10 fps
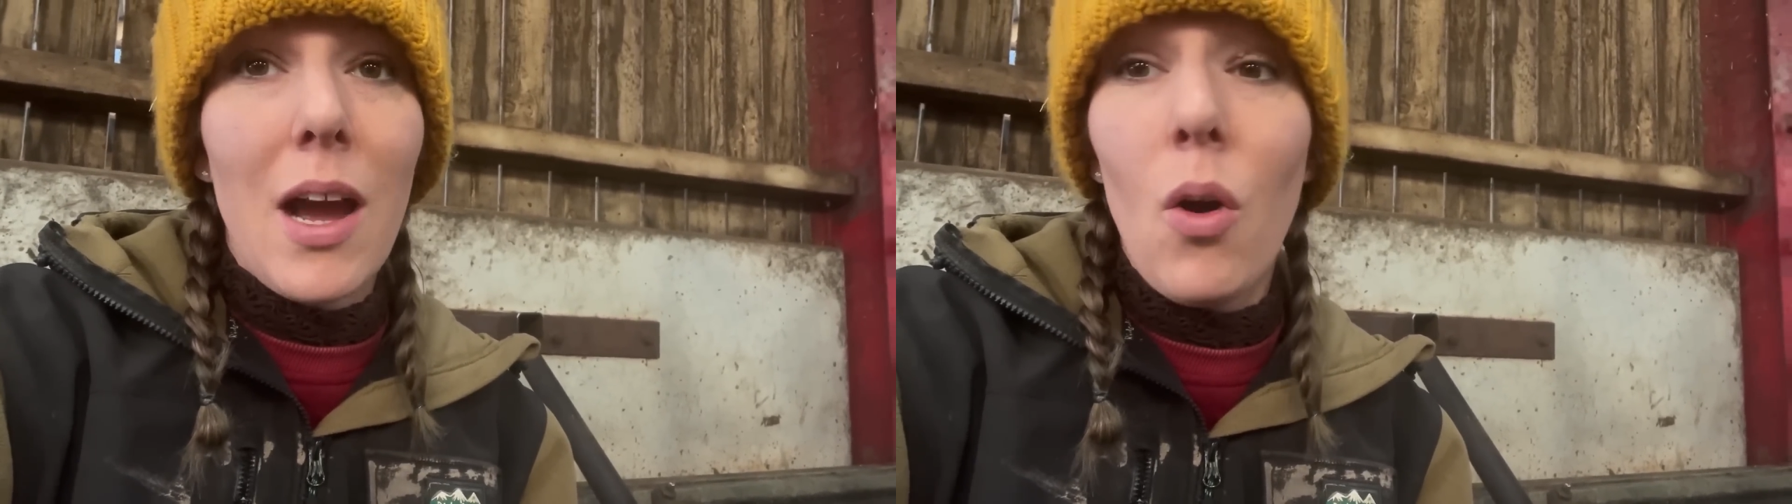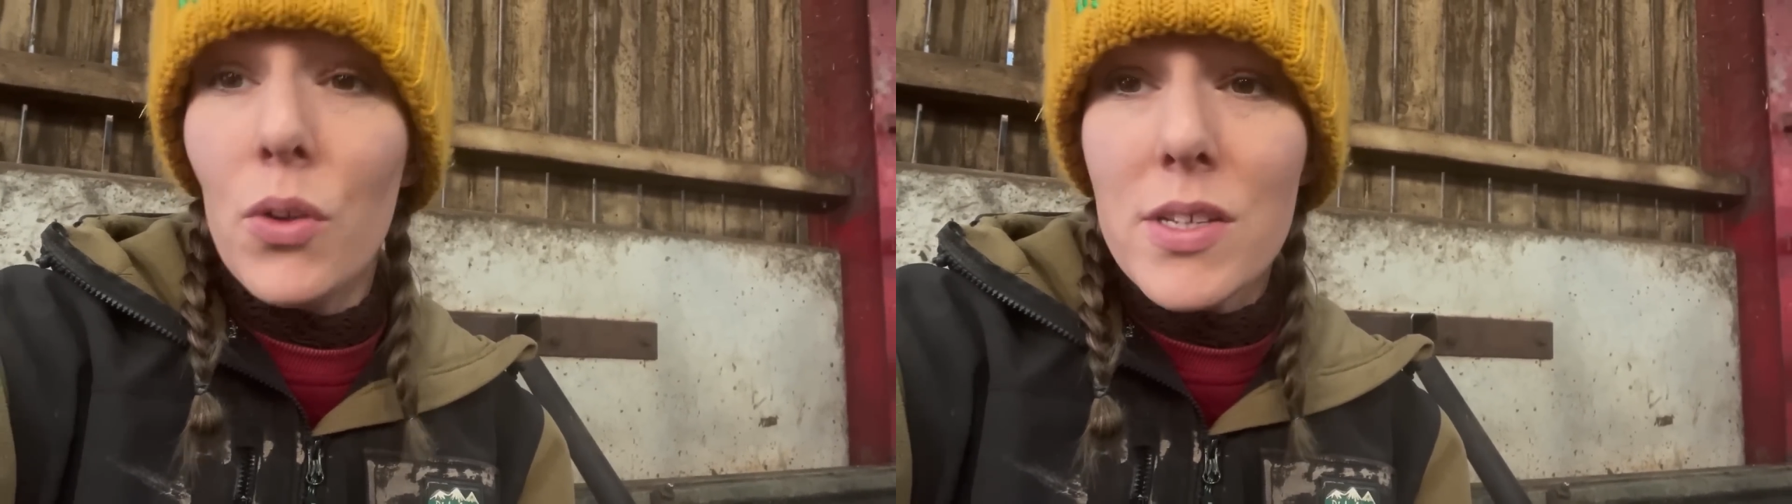
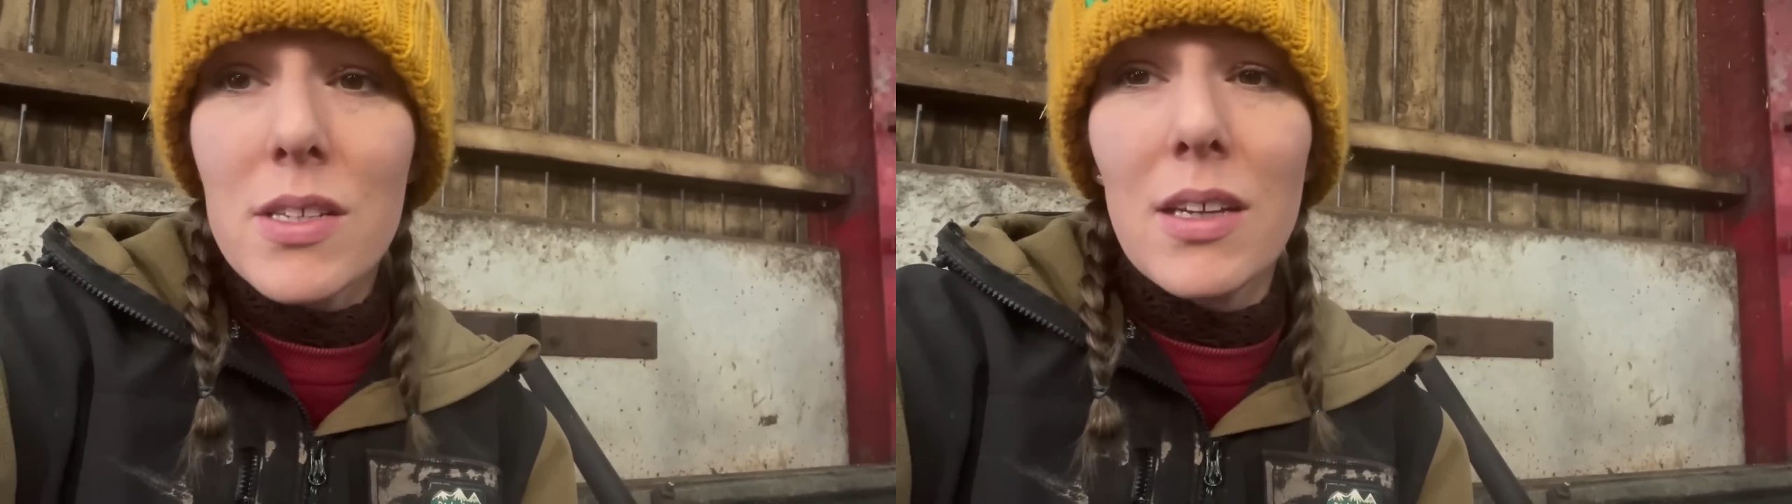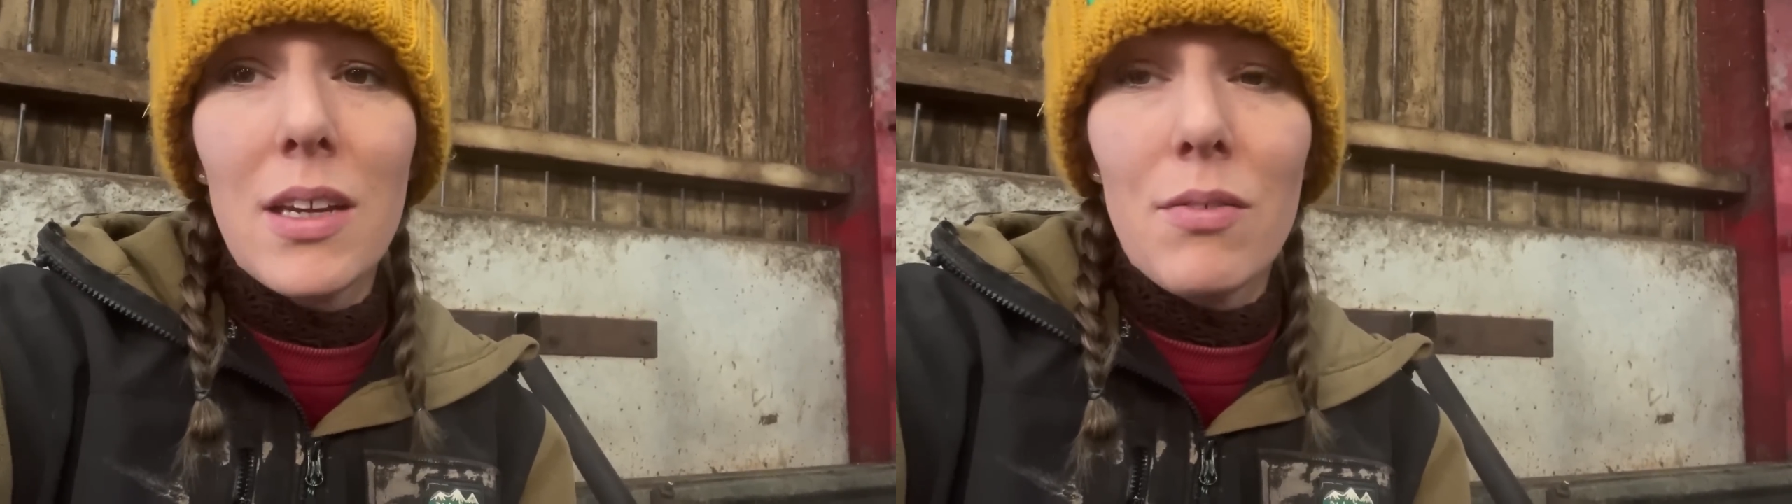
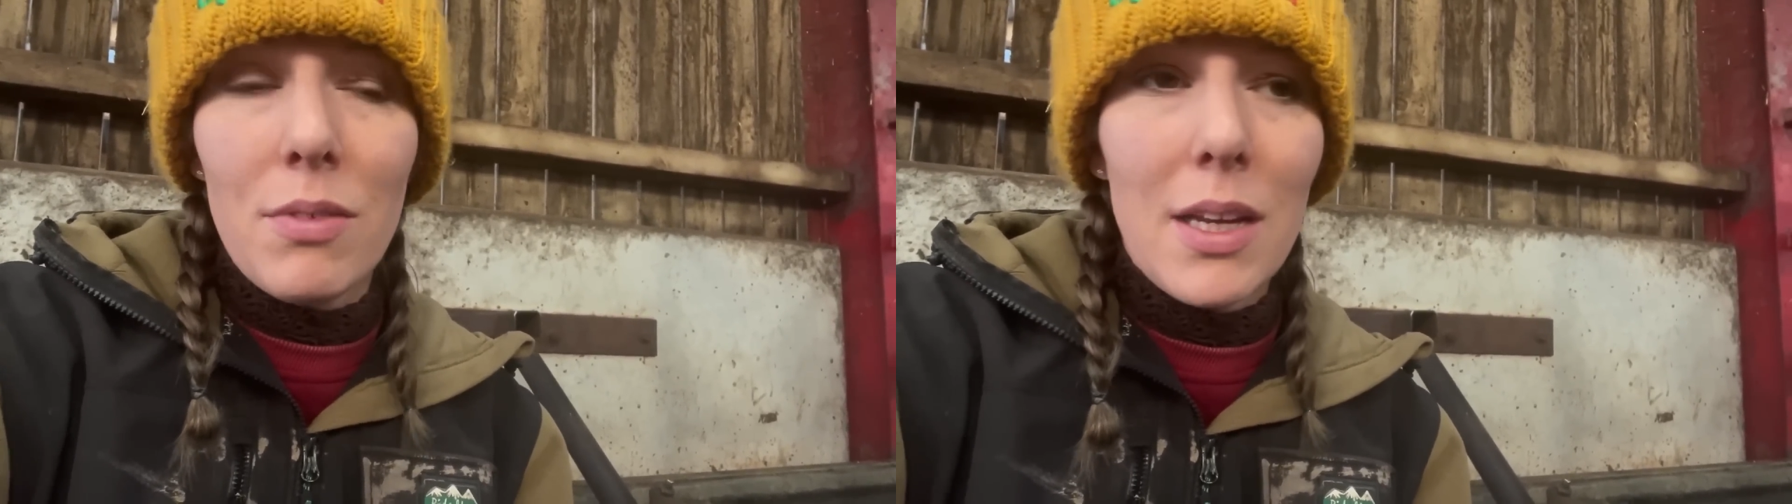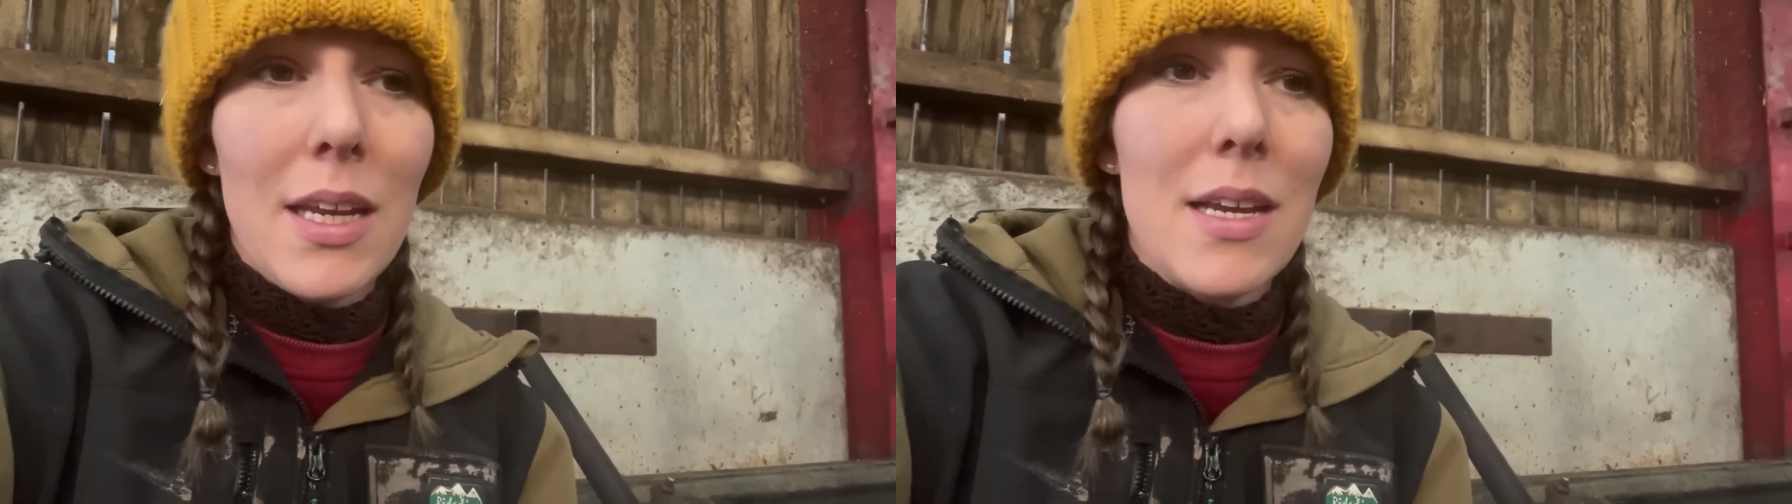Honestly, it
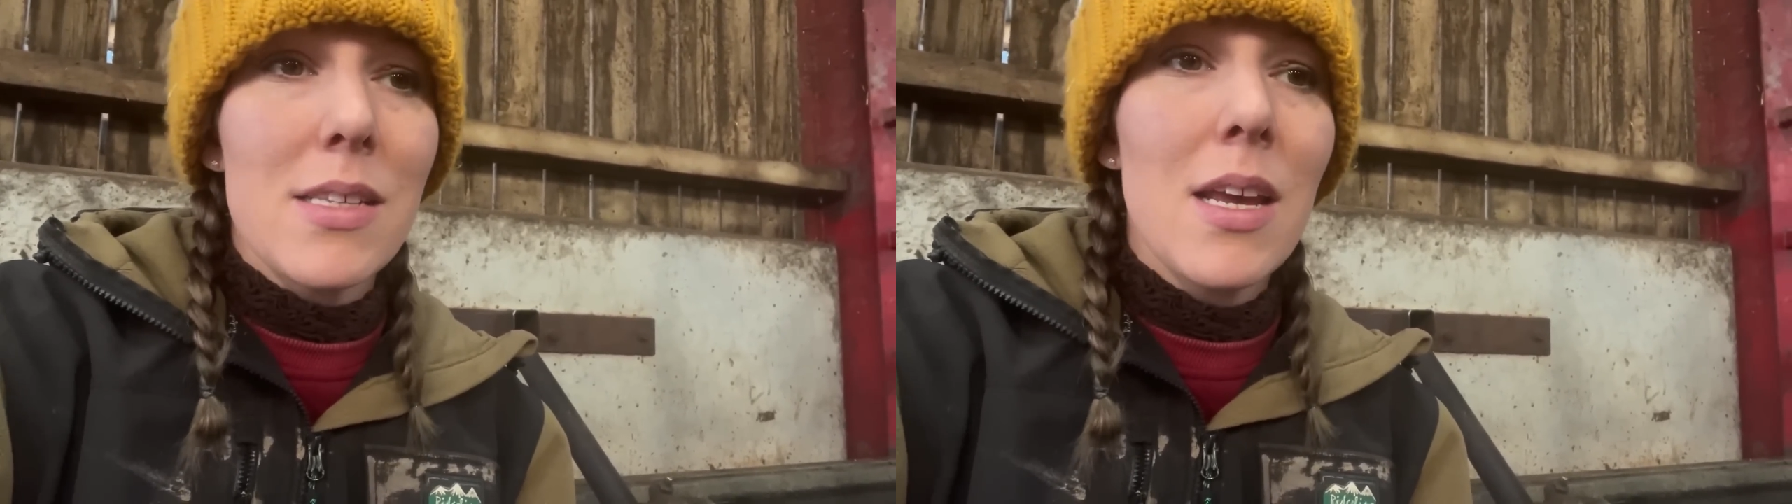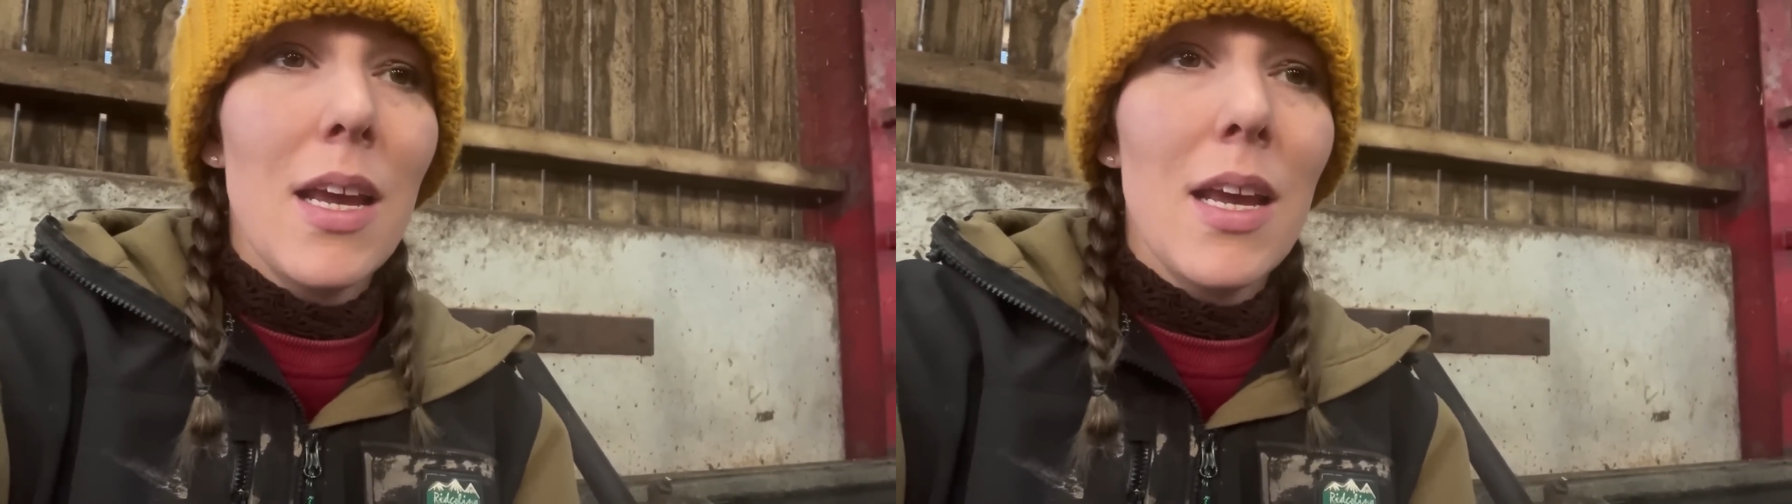really is.